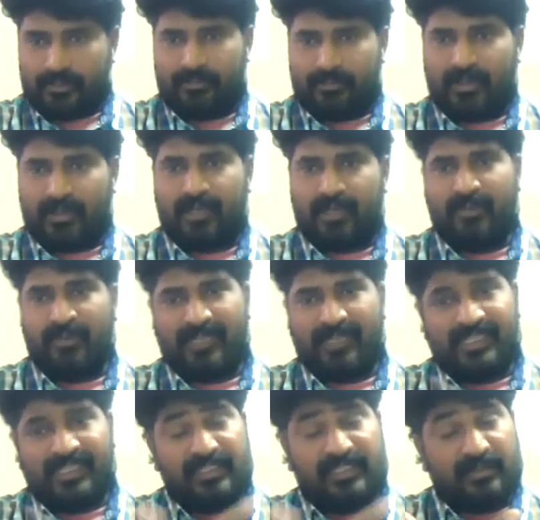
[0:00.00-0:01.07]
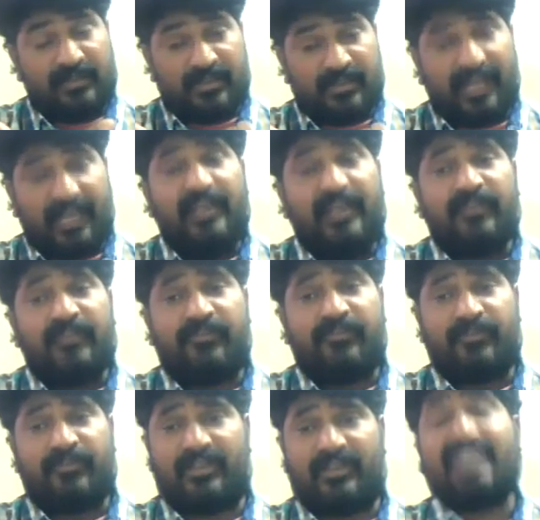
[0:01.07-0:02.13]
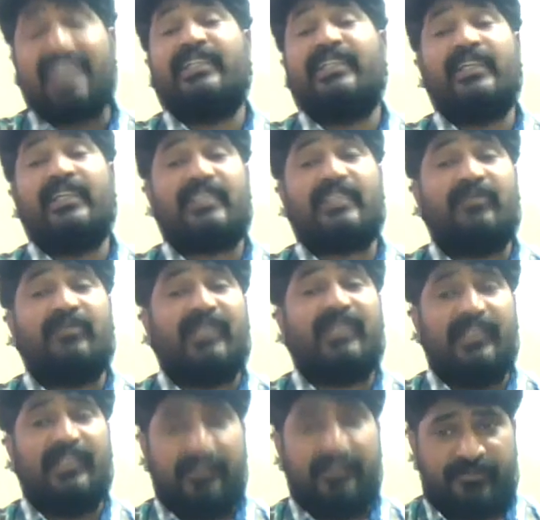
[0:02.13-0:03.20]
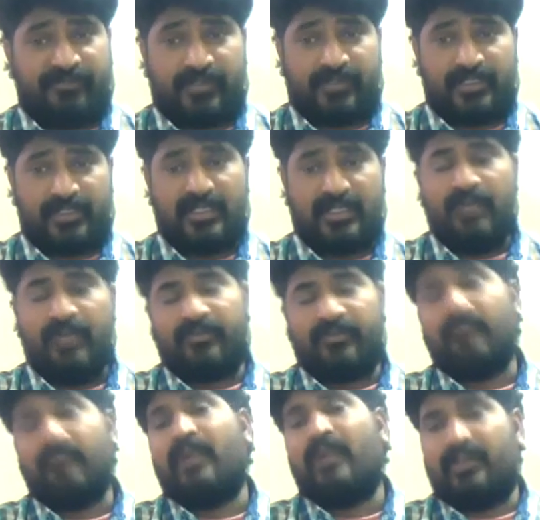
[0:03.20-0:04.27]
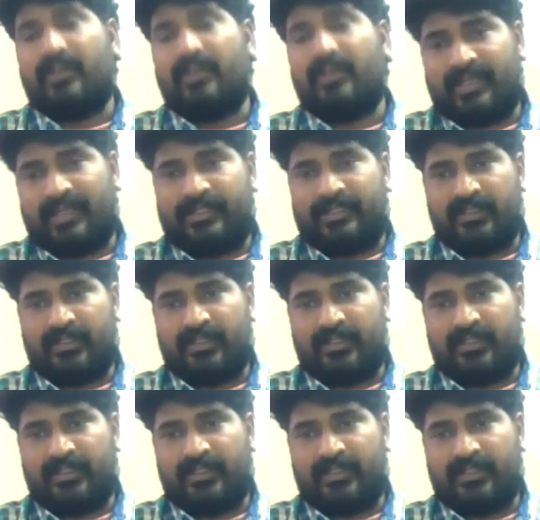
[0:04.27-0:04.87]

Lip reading: or maybe their style of writing is something differs from other writer.